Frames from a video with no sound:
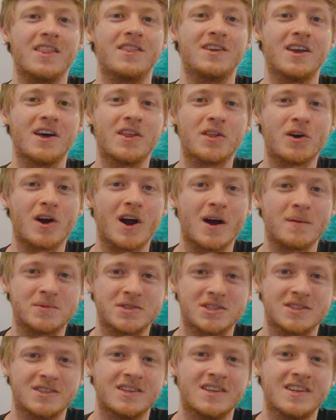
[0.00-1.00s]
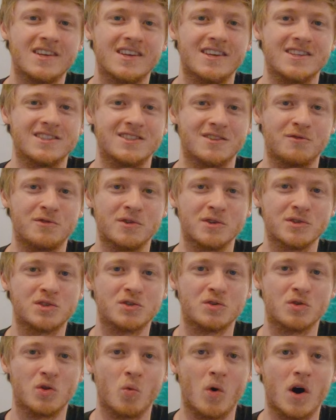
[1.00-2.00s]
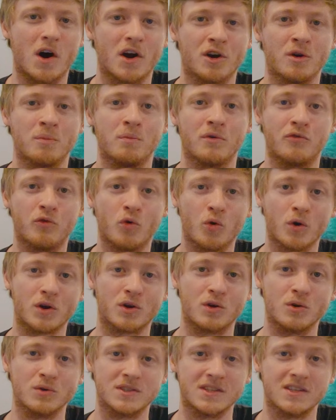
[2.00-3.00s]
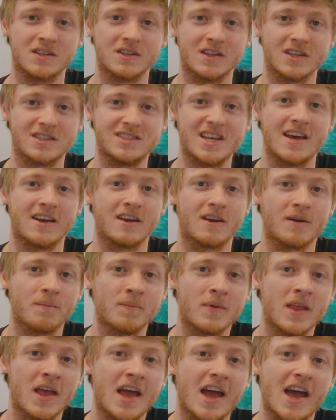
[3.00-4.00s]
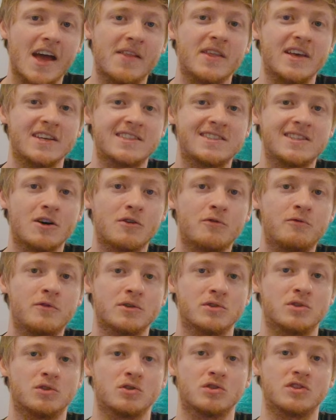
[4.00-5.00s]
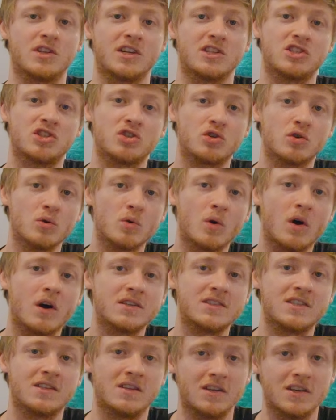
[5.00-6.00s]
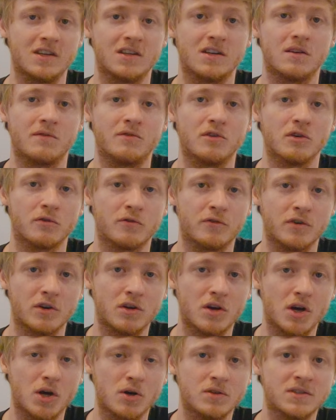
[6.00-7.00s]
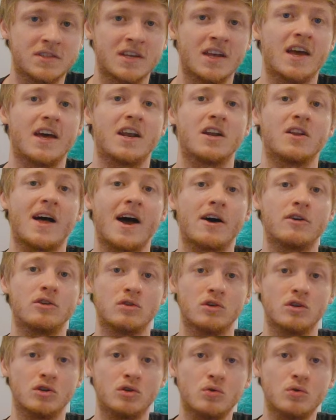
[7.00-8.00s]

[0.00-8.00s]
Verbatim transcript: The other option is to filter the water before it goes into the tank. And they sell filters that screw on to the end of your fill hose and allow you to do